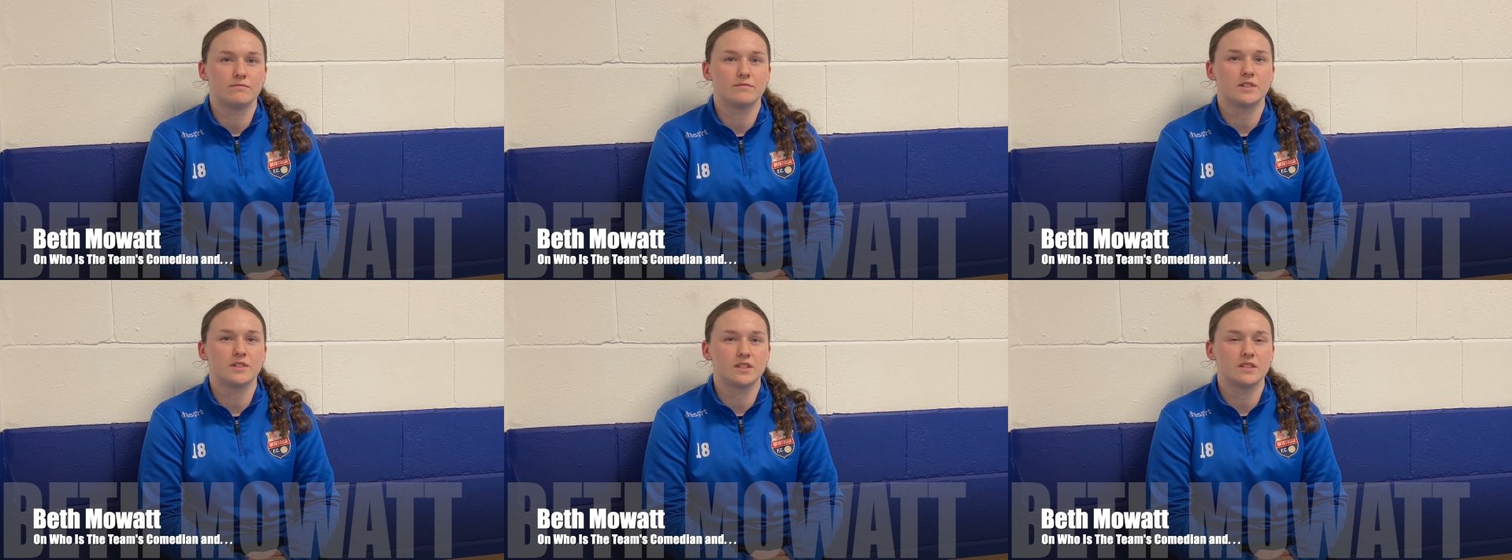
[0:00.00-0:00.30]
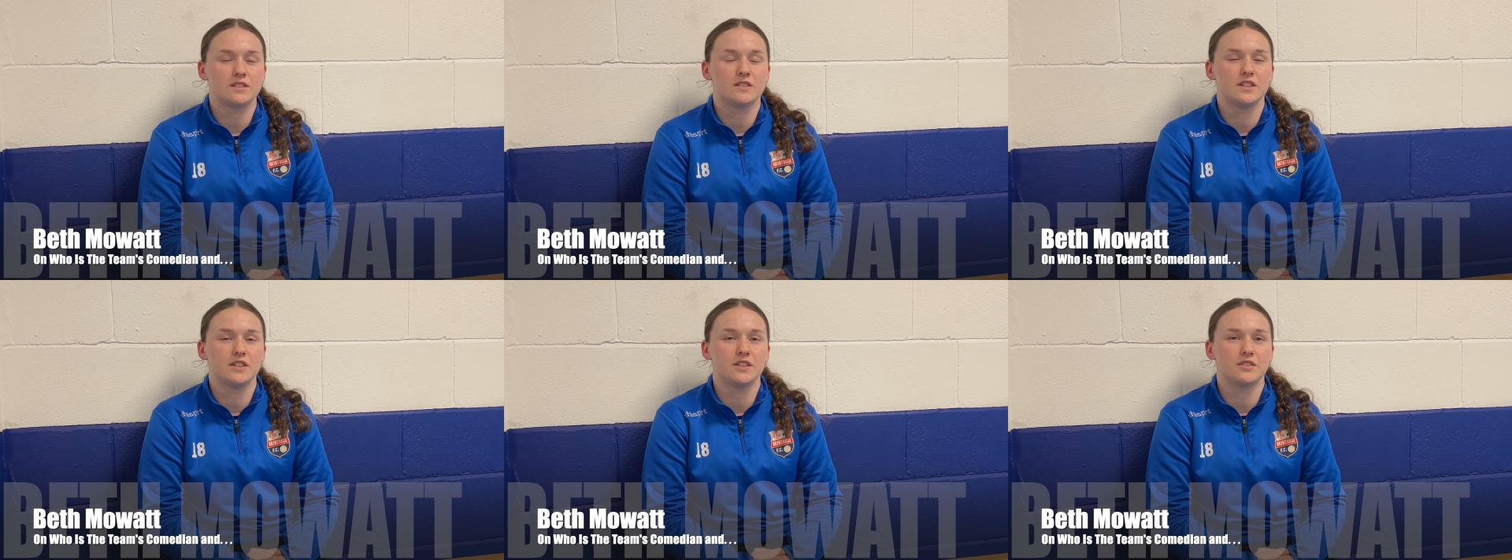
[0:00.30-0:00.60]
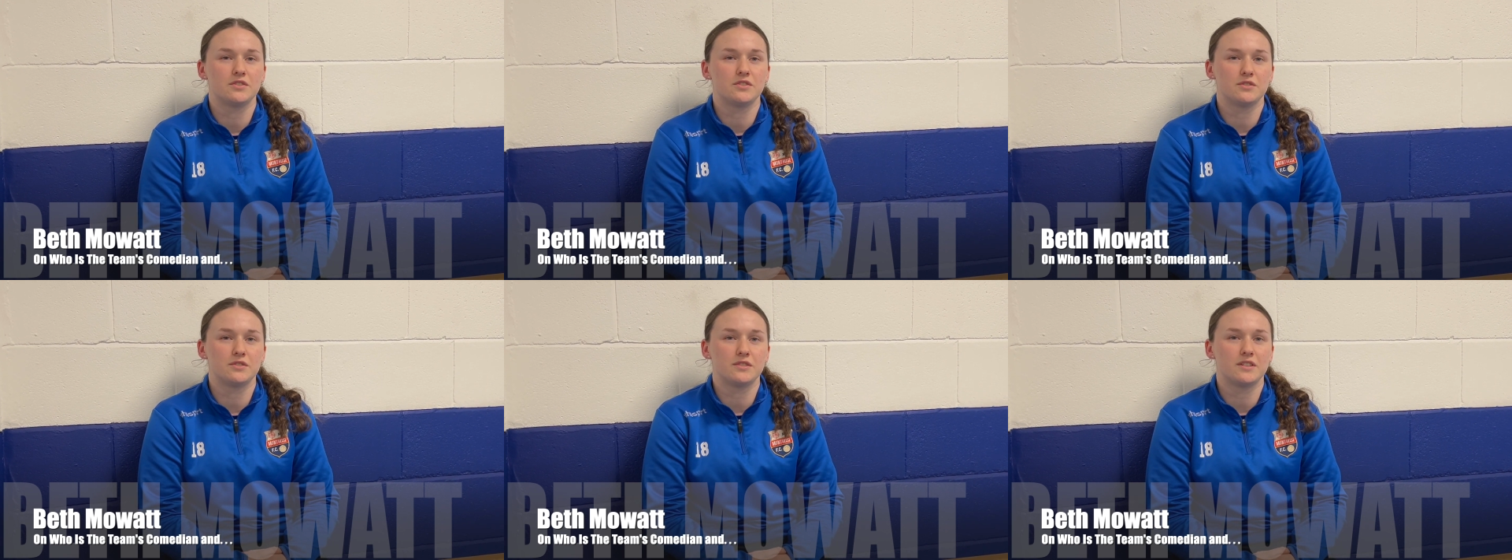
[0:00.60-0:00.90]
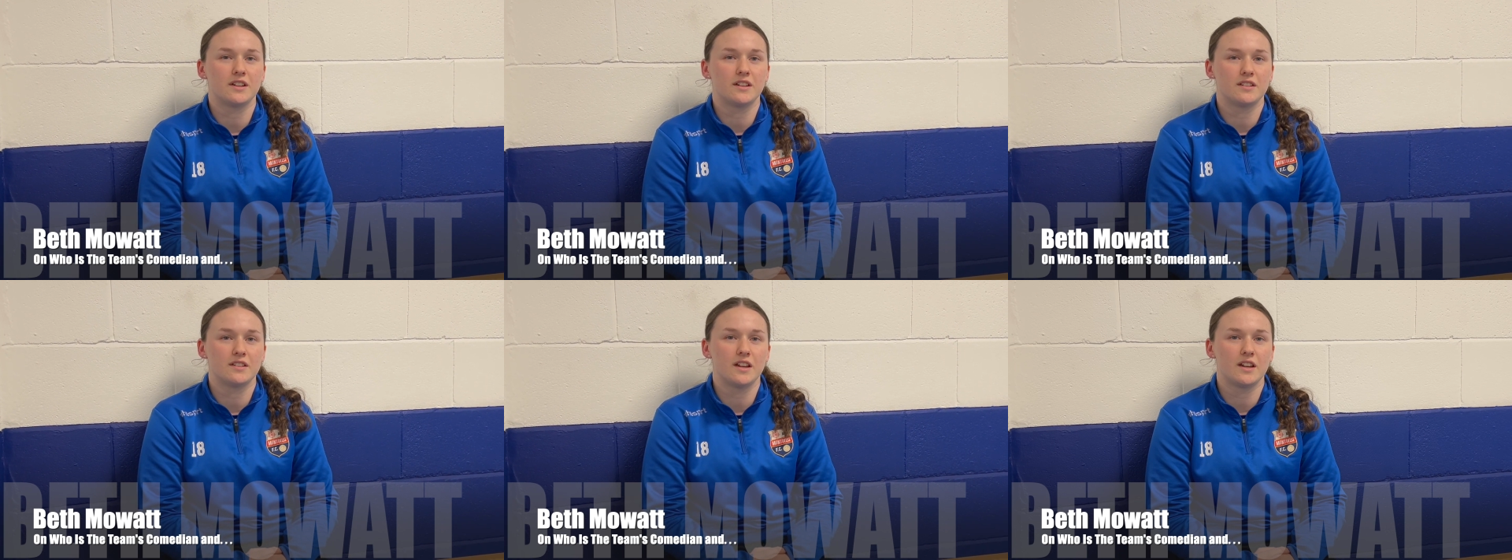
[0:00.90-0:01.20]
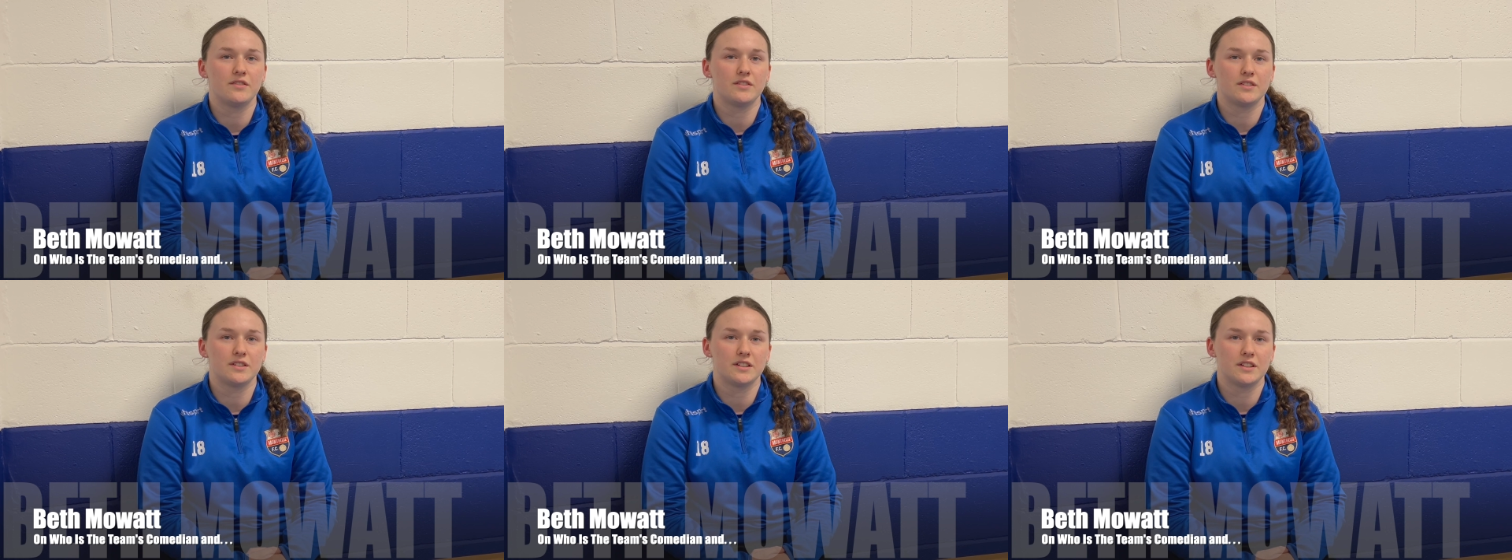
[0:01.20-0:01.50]
Could see her doing that,
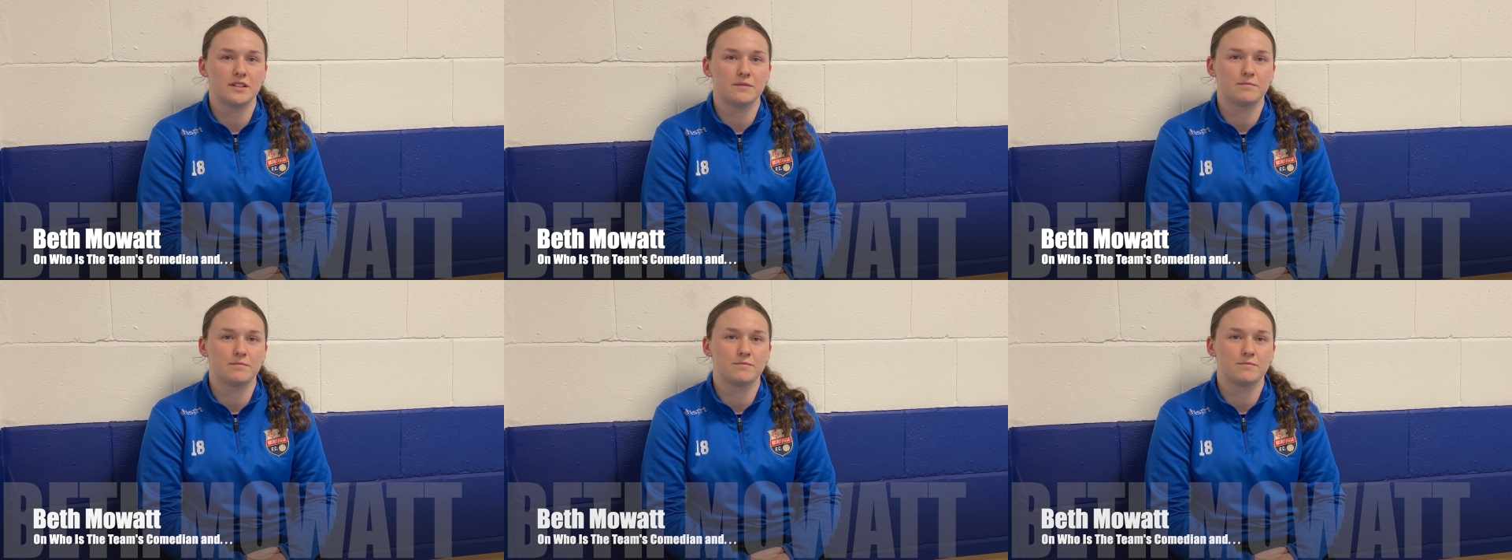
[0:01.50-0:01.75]
definitely.